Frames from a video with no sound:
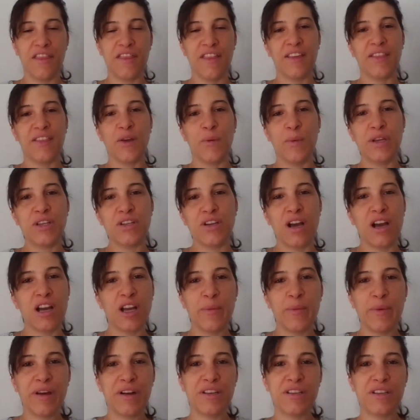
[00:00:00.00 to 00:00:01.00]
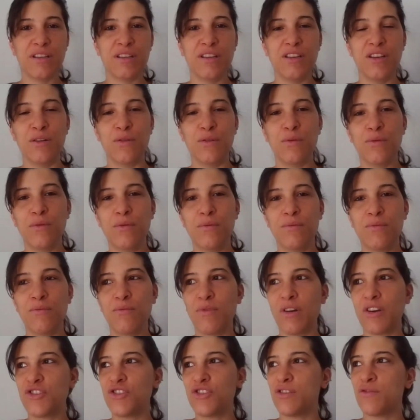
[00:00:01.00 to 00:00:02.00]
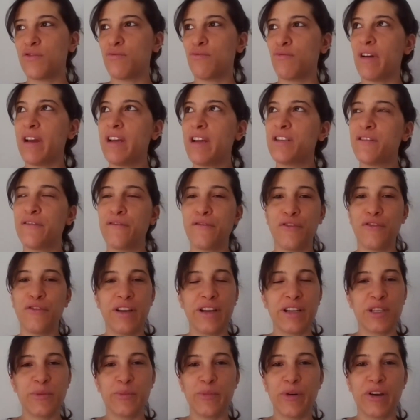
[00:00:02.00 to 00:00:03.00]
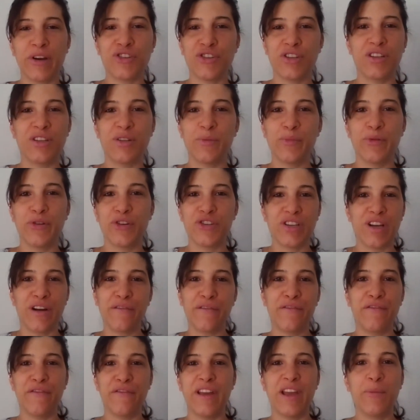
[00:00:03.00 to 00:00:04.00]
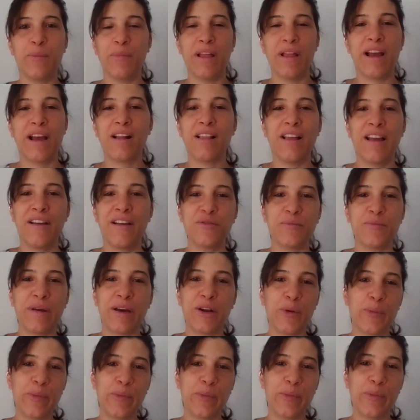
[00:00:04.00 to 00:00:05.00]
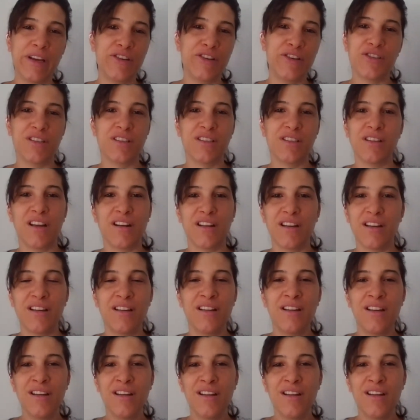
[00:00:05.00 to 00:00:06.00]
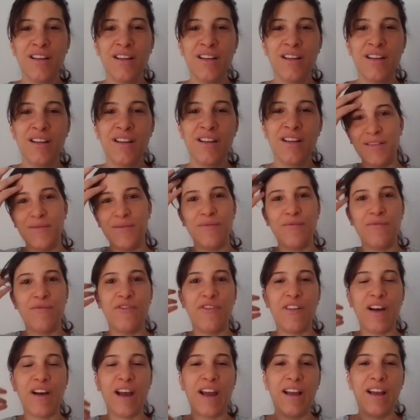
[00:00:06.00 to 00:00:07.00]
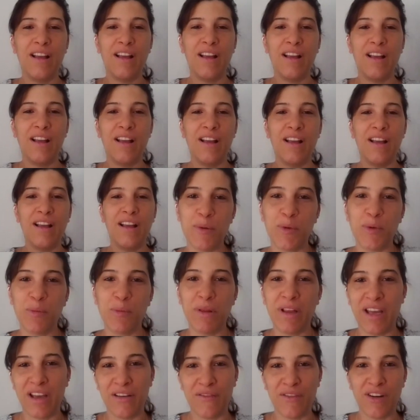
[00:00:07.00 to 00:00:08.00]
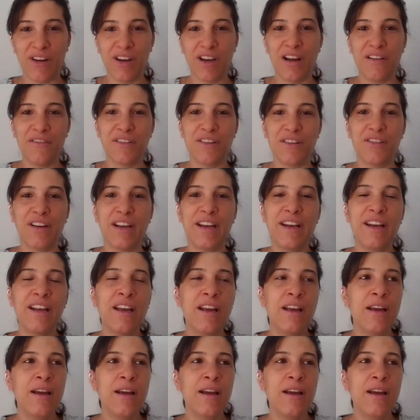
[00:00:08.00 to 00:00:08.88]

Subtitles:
thing that we talk about, is that, you know, Russia's right to free expression to push out fake Black Lives Matter pages is not a violin you hear people playing very often, right?